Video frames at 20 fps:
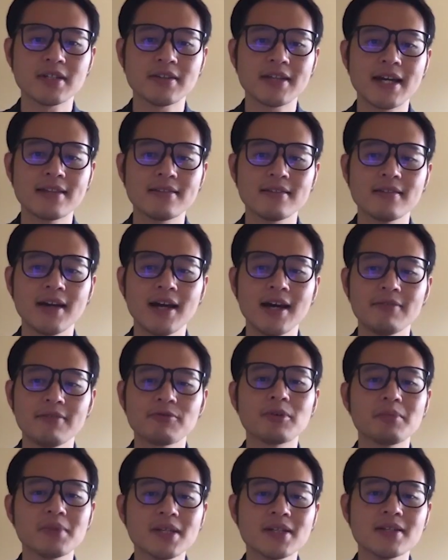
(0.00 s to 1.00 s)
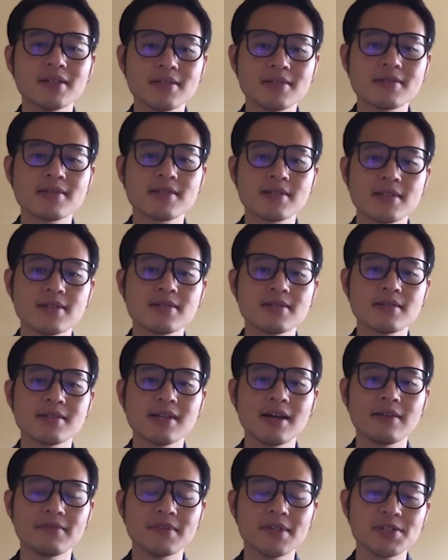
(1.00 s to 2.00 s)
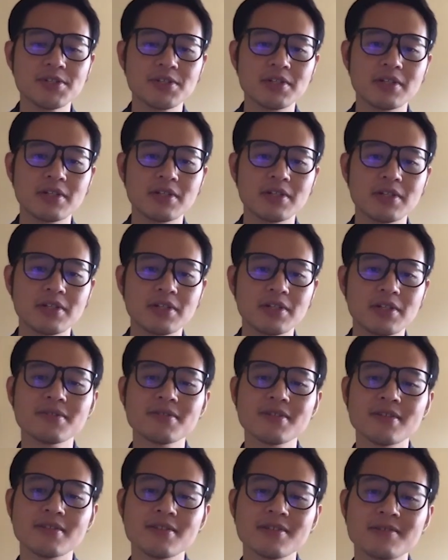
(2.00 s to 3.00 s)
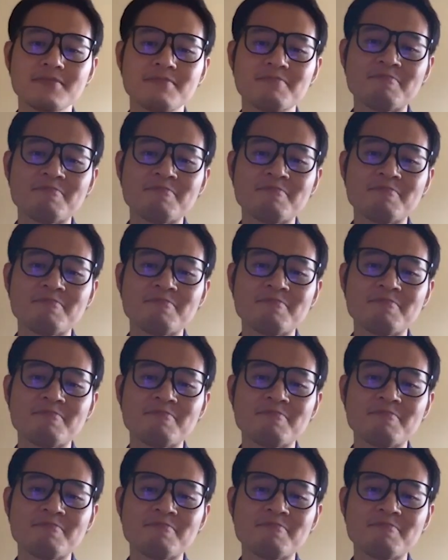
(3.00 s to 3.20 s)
That for me is the definition of a global citizen.